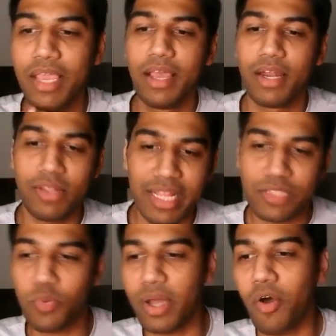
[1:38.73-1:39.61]
Now that's
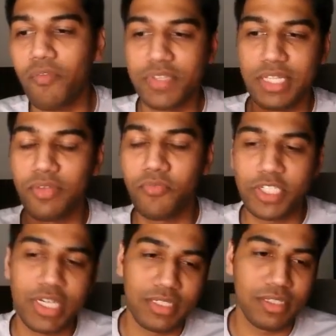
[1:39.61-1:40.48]
one. Obviously the
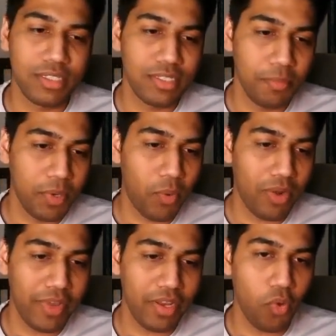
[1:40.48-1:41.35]
widget is the simple one
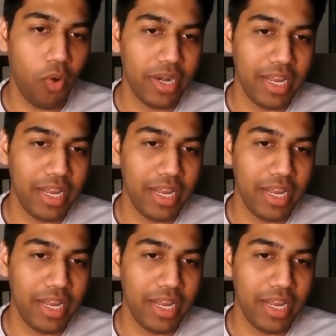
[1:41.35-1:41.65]
where you already